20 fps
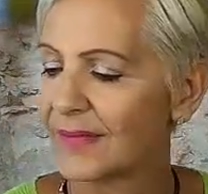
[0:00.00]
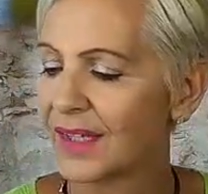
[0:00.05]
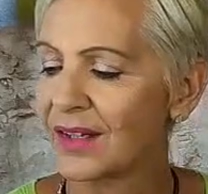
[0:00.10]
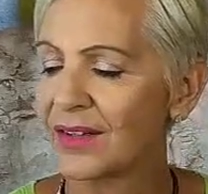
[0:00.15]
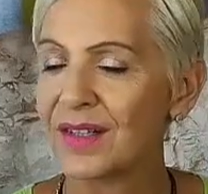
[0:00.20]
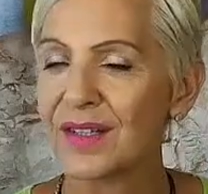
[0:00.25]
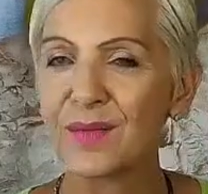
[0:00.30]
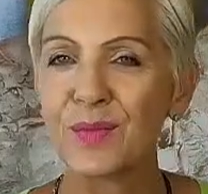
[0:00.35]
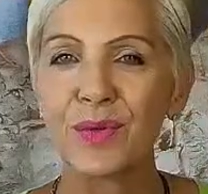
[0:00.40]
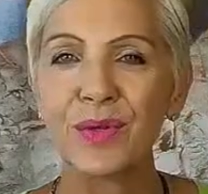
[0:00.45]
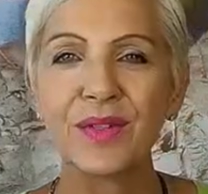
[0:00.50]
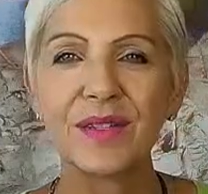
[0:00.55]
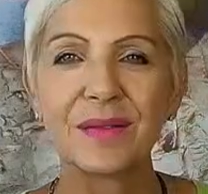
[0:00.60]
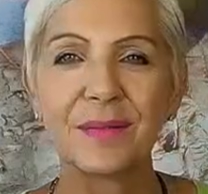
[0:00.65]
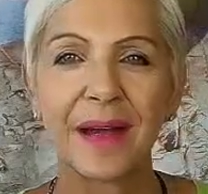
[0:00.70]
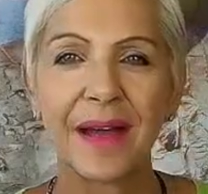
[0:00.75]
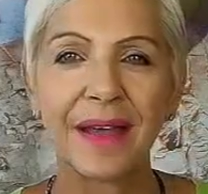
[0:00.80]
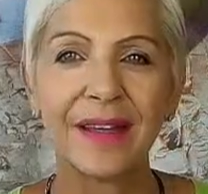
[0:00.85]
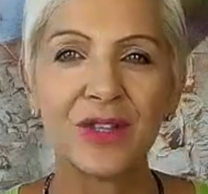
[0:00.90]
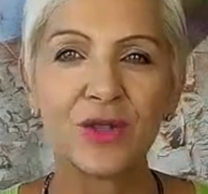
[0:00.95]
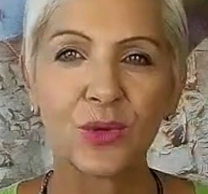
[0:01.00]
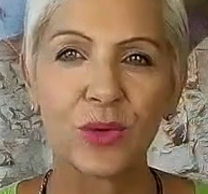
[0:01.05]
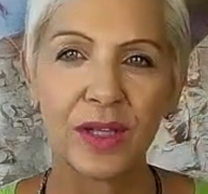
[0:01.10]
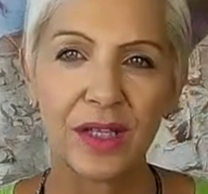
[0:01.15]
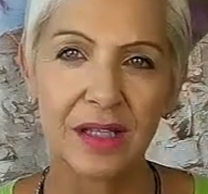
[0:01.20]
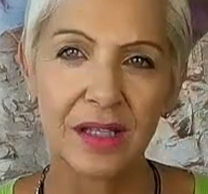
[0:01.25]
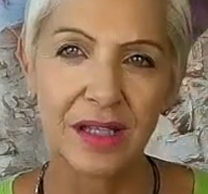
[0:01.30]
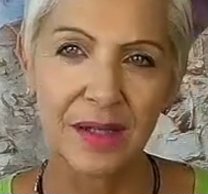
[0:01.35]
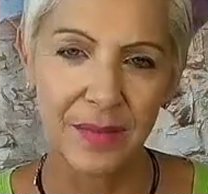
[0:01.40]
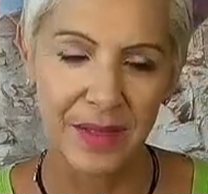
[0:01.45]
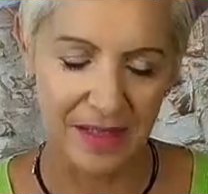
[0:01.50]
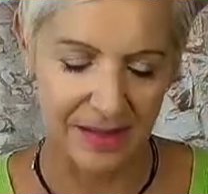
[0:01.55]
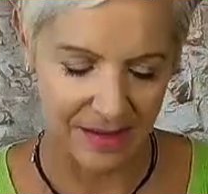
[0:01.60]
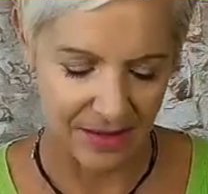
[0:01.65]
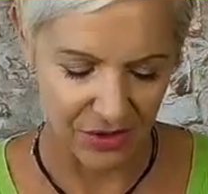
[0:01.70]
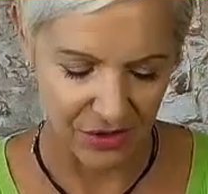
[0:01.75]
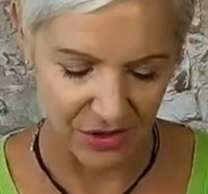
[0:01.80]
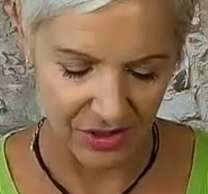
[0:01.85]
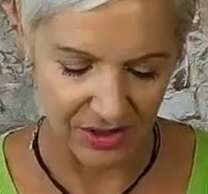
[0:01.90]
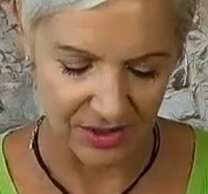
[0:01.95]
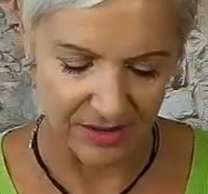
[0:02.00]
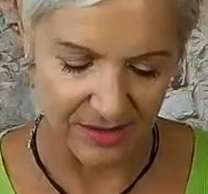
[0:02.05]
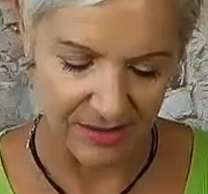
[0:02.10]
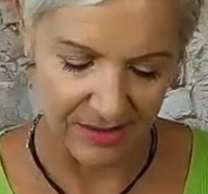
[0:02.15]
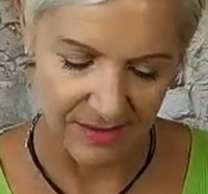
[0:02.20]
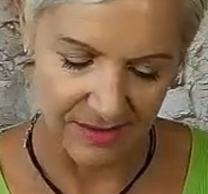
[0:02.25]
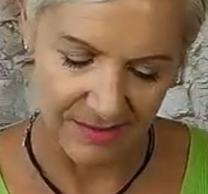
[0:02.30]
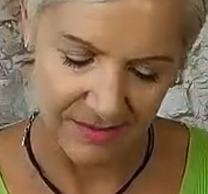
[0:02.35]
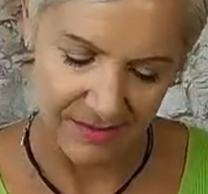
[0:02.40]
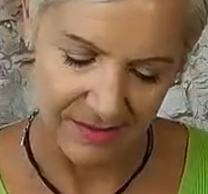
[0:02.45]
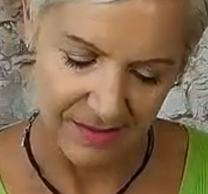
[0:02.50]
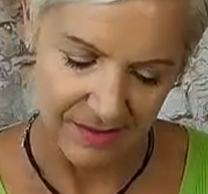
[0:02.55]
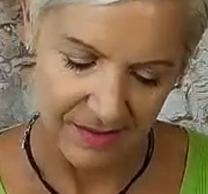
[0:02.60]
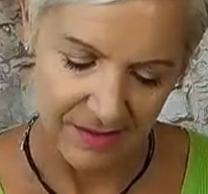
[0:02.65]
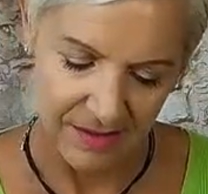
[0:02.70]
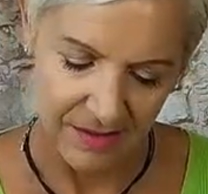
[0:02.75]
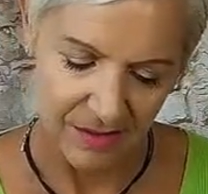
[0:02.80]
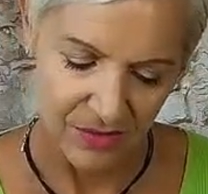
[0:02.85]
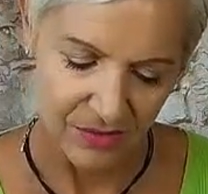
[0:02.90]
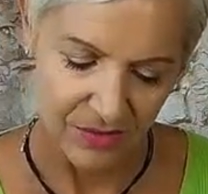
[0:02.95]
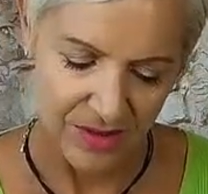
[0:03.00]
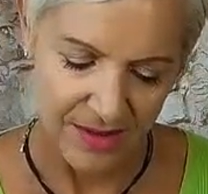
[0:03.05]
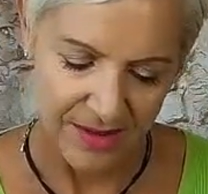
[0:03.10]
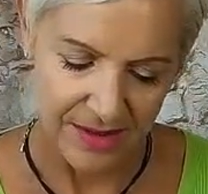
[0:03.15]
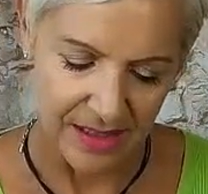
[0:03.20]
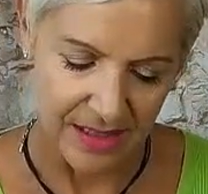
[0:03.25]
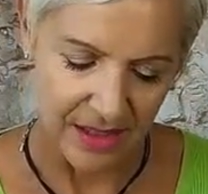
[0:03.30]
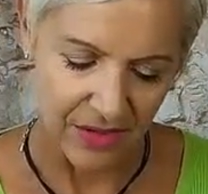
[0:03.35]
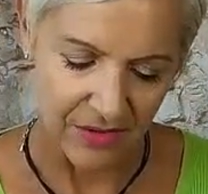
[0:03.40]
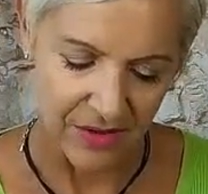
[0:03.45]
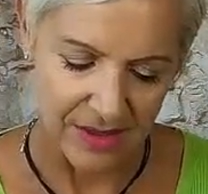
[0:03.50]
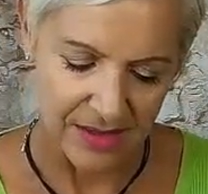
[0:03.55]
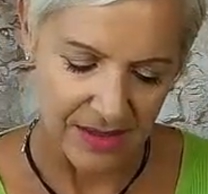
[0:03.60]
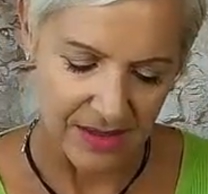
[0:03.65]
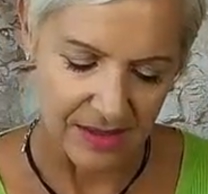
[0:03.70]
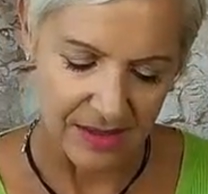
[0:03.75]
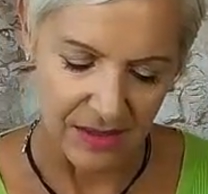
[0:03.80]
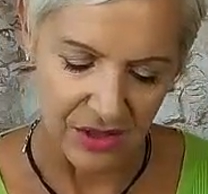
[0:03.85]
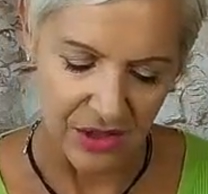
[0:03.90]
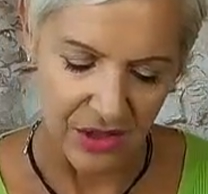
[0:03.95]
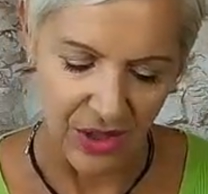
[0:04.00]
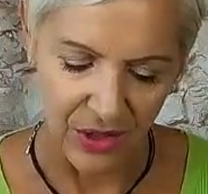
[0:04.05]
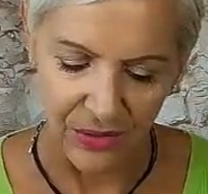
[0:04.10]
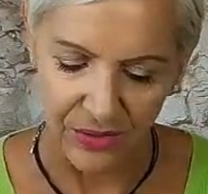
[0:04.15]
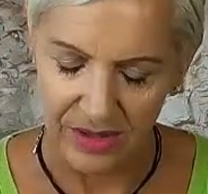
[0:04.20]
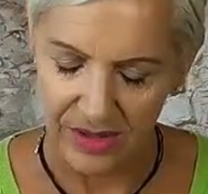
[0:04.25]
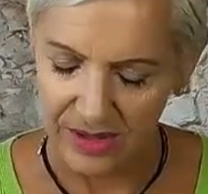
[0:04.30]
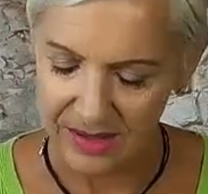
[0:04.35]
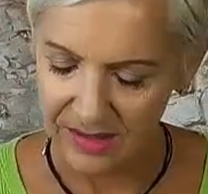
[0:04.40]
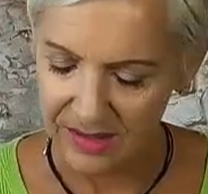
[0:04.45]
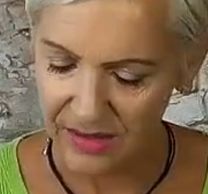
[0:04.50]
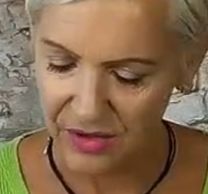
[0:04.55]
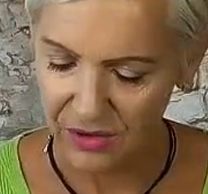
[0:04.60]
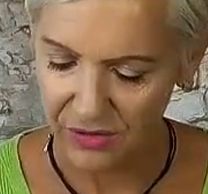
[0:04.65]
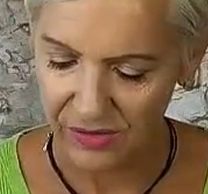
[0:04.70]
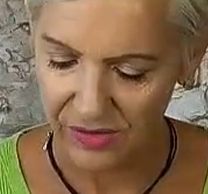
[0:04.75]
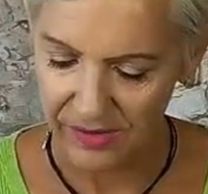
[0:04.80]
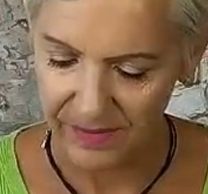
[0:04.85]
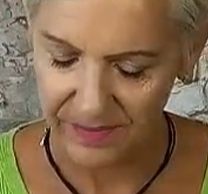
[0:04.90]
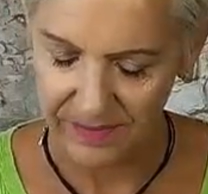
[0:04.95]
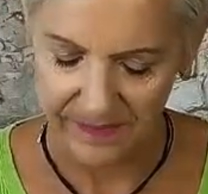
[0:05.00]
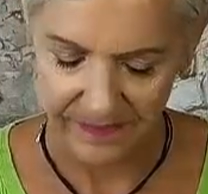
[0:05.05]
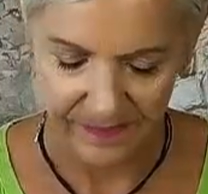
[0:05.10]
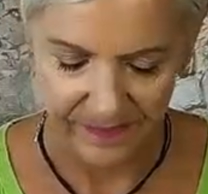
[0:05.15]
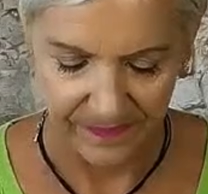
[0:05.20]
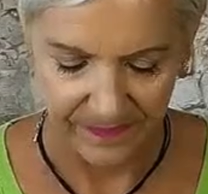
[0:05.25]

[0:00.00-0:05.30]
Right, let's put you some angel healing messages. What is it Aries needs to know at this time?